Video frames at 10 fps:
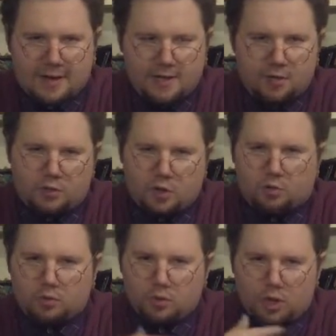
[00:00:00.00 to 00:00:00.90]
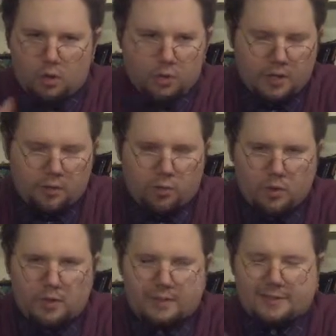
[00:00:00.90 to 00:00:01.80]
you don't load it with
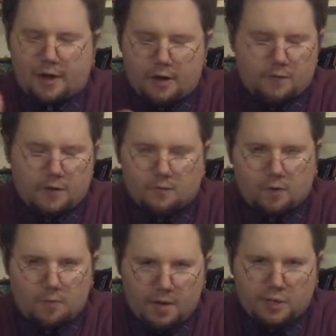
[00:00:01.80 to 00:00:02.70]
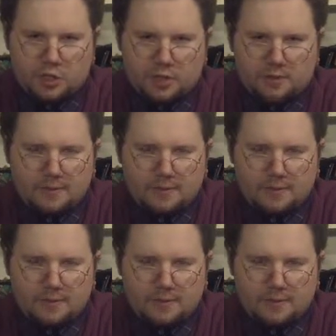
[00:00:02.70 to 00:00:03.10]
a ton of information.